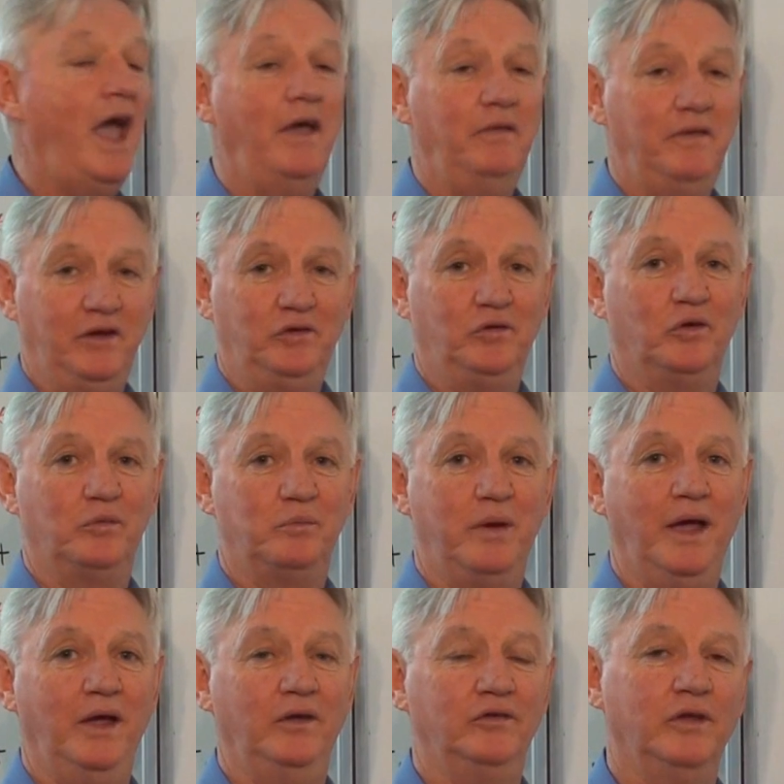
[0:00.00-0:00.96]
and that took
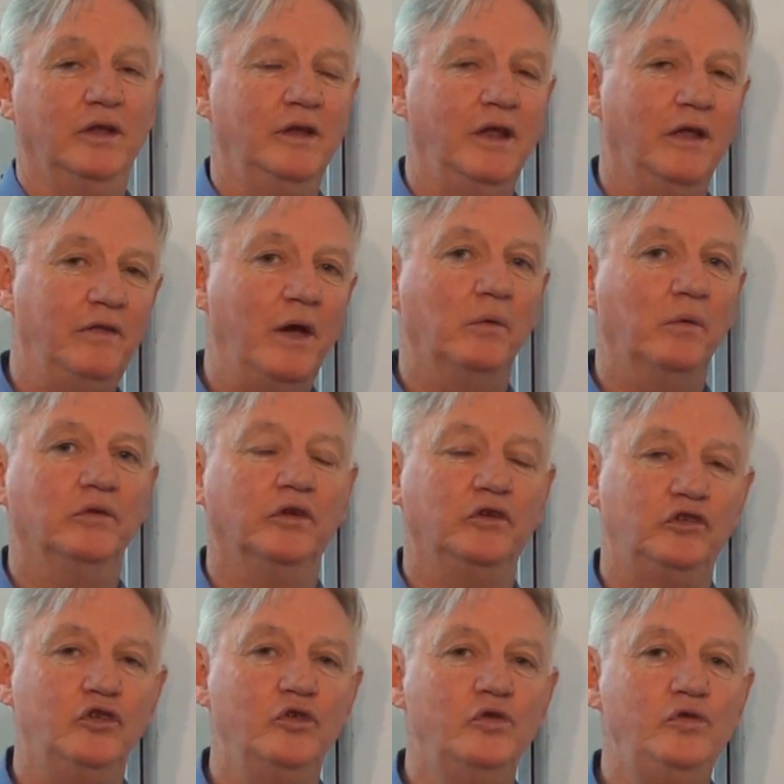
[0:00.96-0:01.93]
place. Now that was a
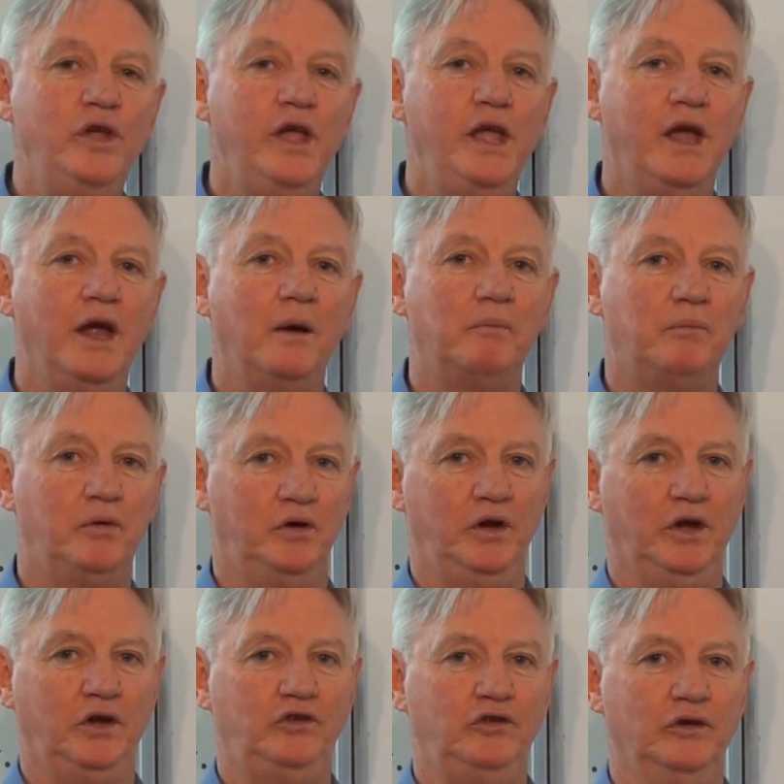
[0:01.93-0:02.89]
2-year
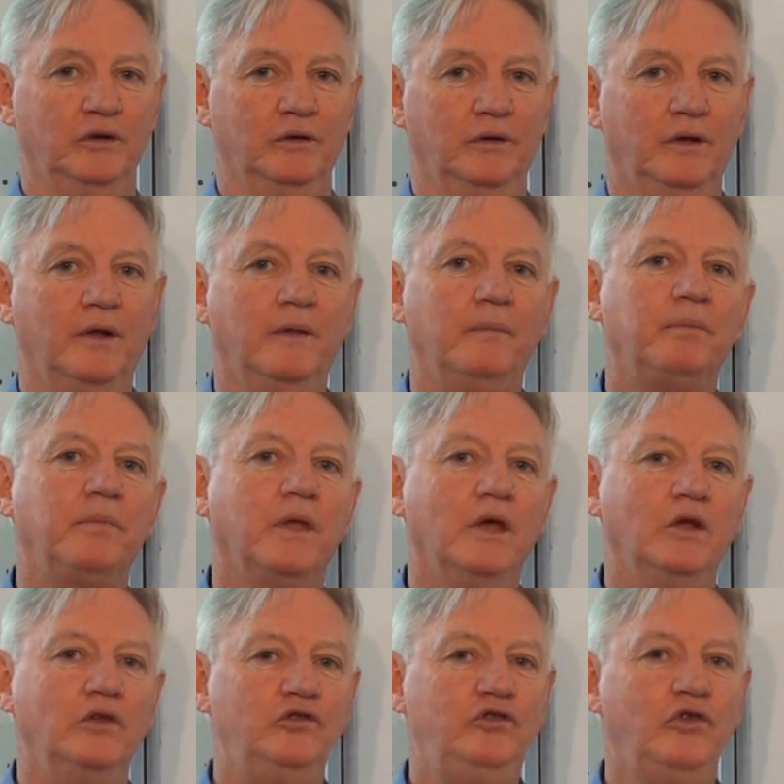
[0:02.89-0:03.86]
prediction.
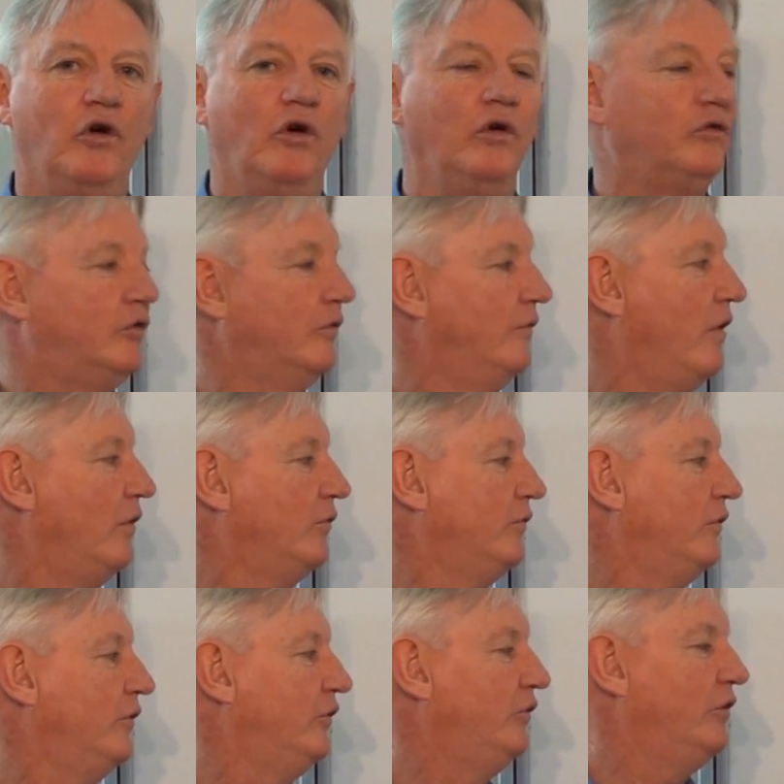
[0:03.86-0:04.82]
John
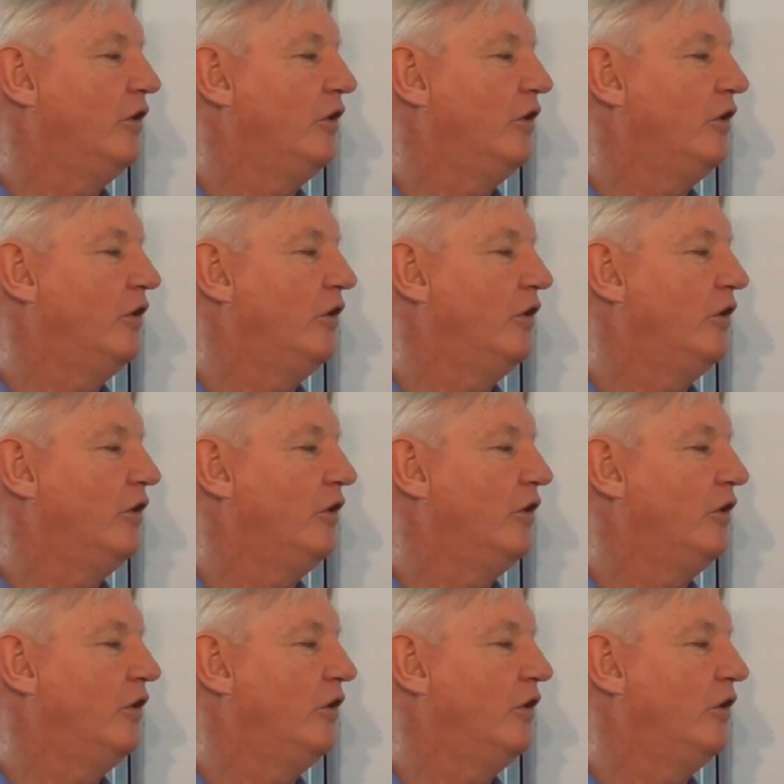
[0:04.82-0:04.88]
Travolta at the